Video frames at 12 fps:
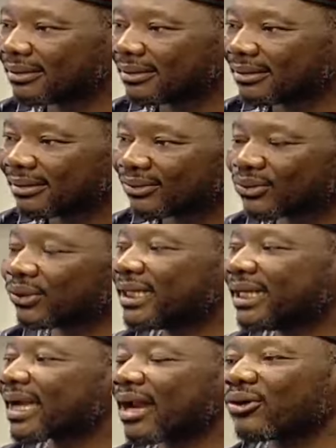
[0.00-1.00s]
So they
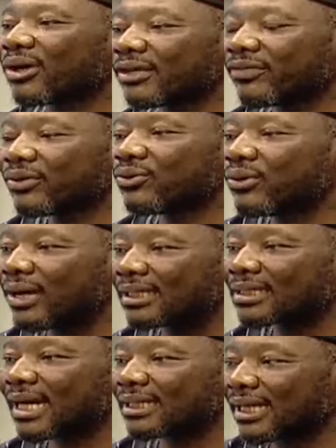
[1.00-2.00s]
cannot even go and
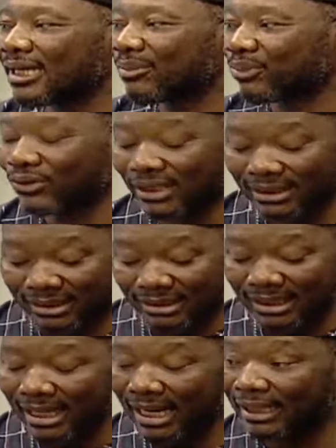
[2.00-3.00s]
start any processes
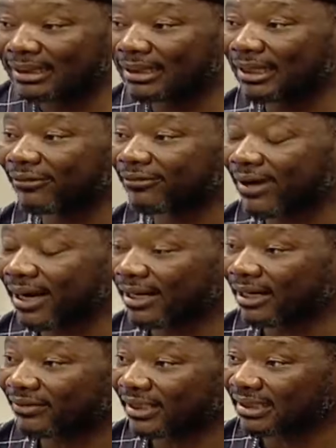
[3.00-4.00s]
until a final
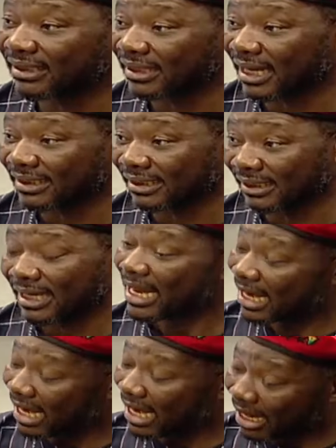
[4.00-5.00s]
register is in.
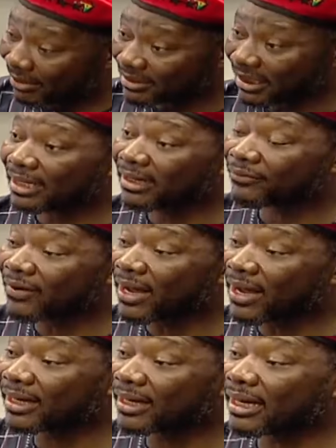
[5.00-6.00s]
And I'm saying that the final
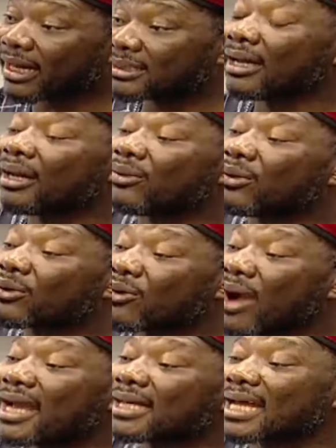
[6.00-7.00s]
register
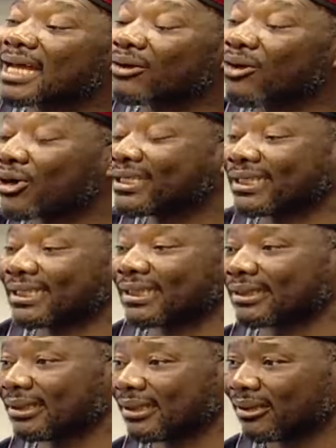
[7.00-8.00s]
requires an audit
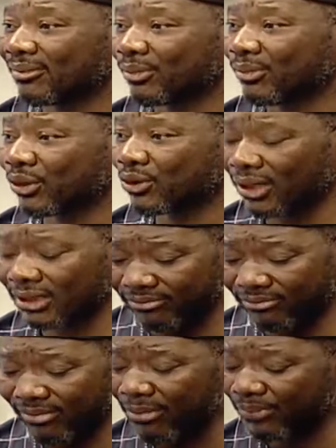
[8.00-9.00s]
because my
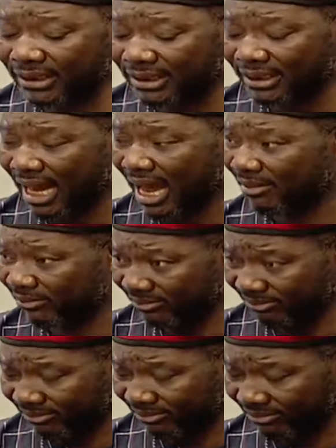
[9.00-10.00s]
personal,
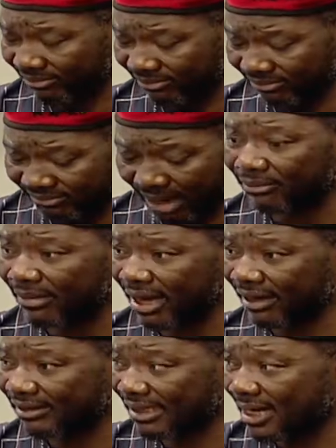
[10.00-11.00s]
my blood, my
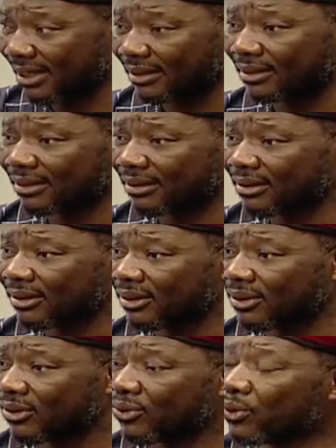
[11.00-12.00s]
son,
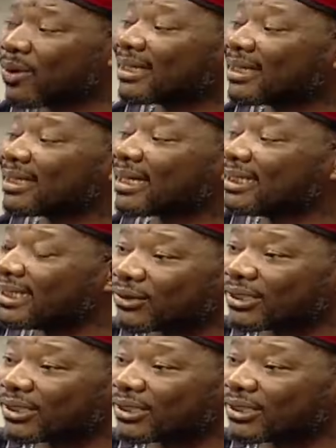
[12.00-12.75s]
who went and did a voter's